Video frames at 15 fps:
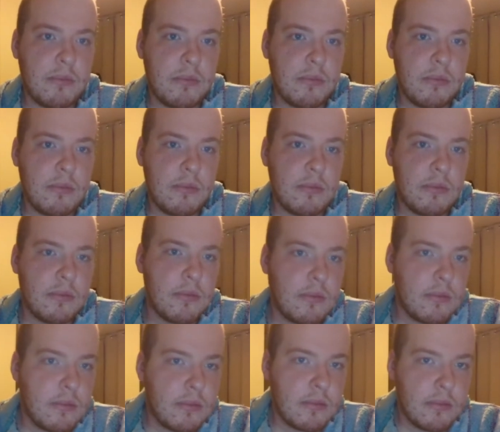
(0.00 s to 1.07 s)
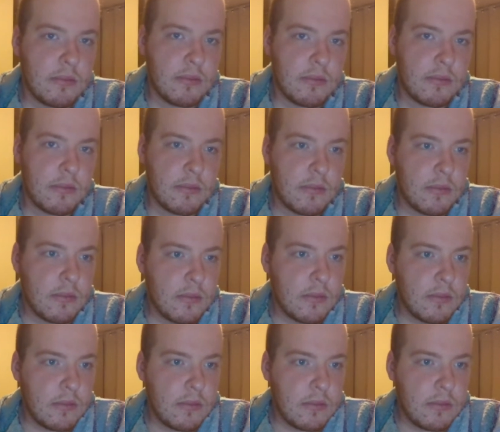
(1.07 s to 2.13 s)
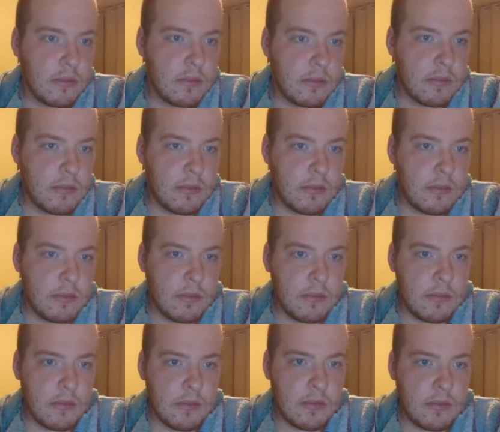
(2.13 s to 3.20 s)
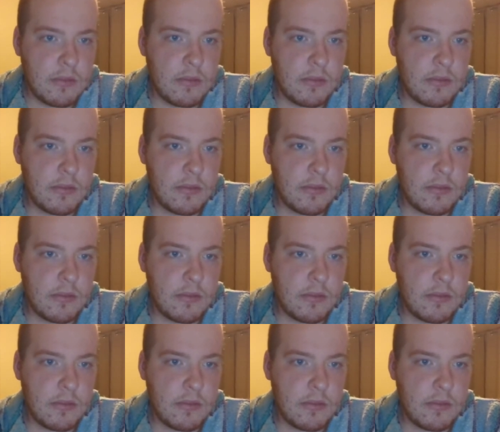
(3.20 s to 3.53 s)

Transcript: (silence)